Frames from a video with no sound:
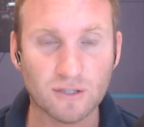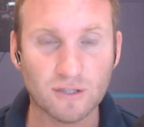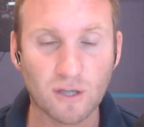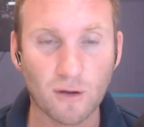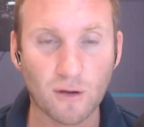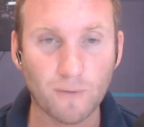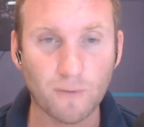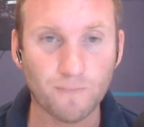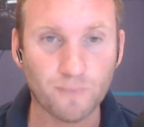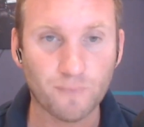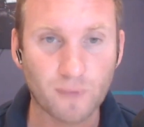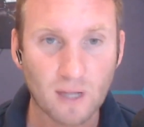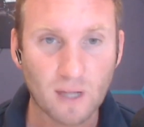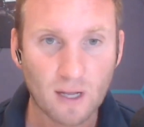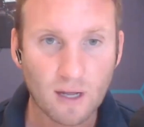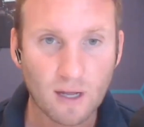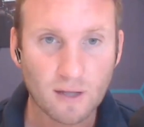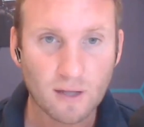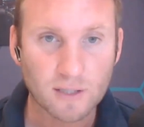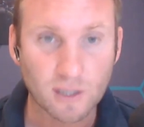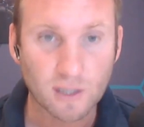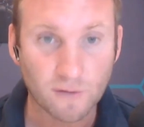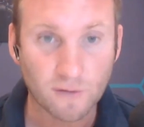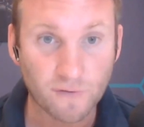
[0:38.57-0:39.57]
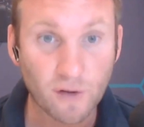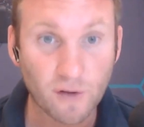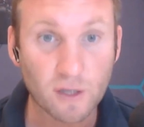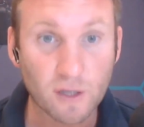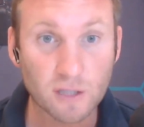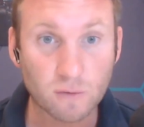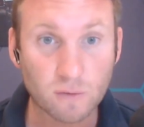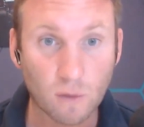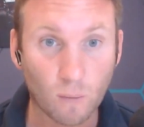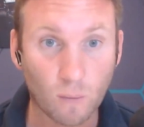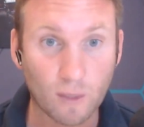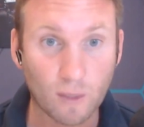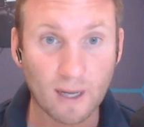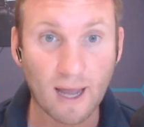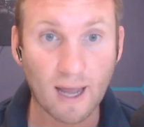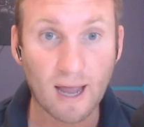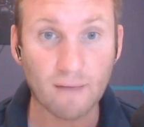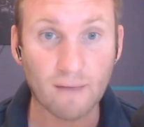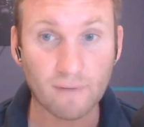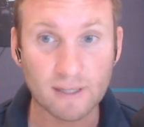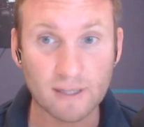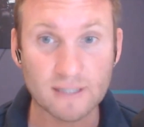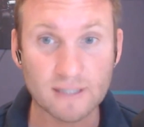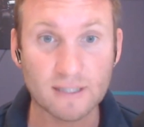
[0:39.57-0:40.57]
So the first one we
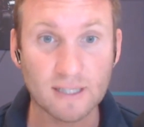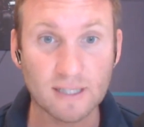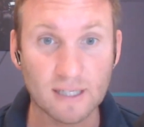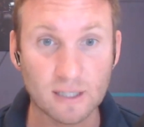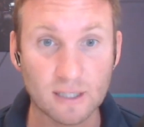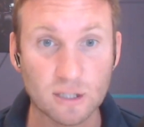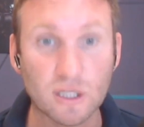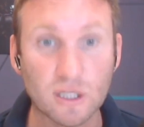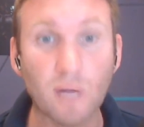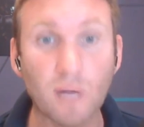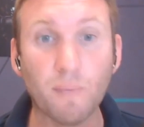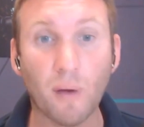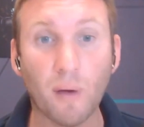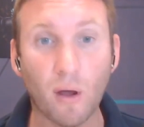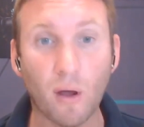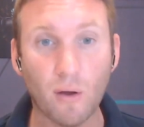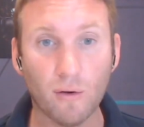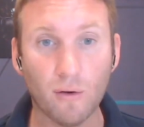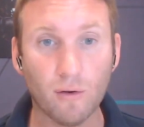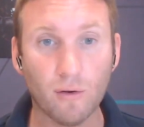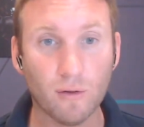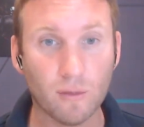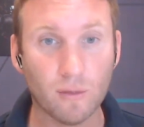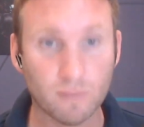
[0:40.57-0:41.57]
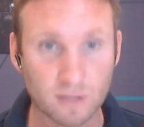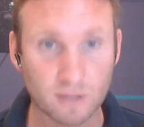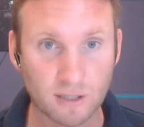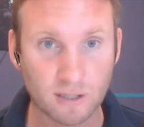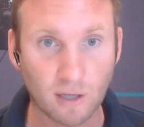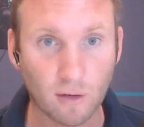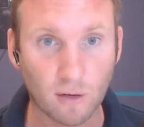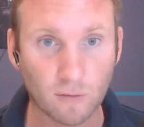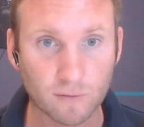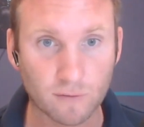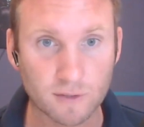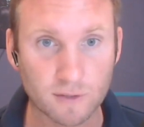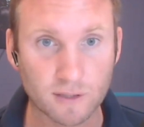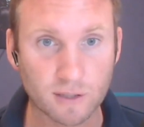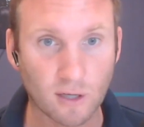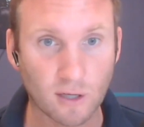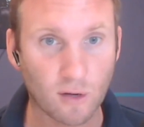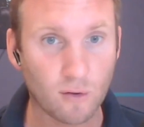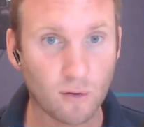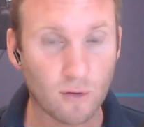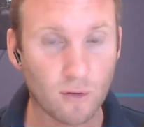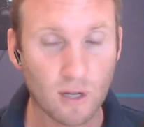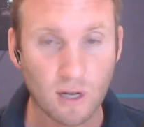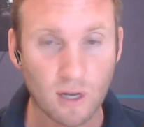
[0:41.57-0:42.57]
have is the ship owner themselves.
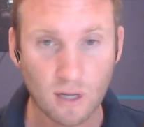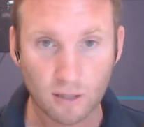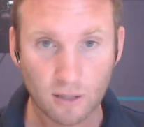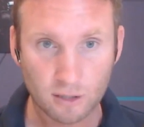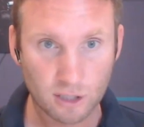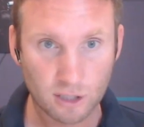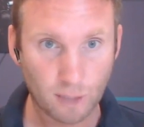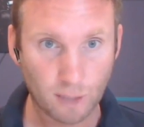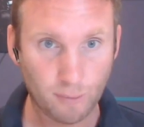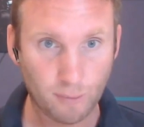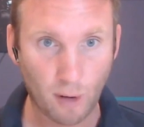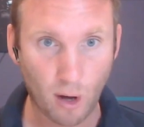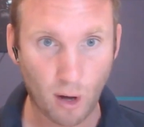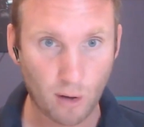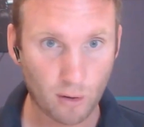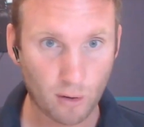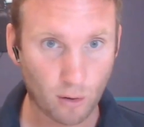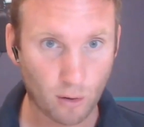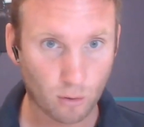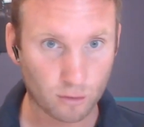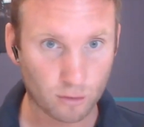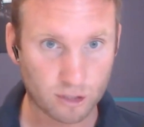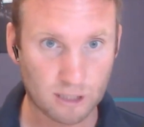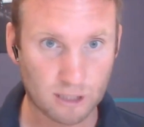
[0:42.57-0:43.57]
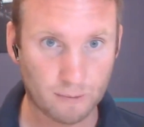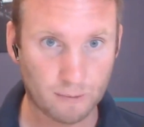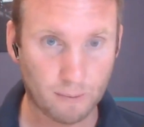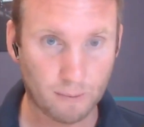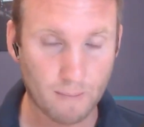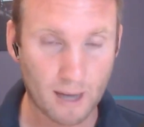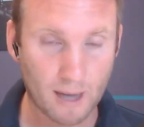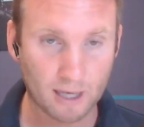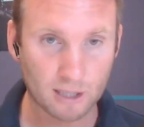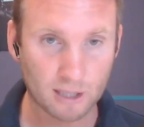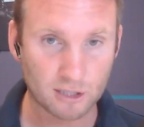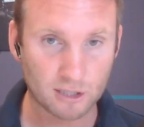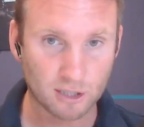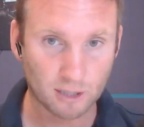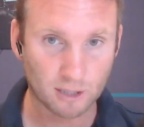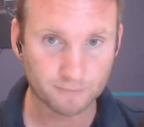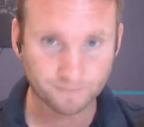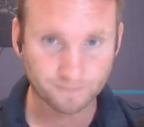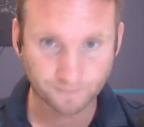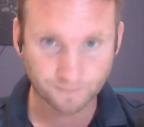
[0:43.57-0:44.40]
So ship owner or ship manager.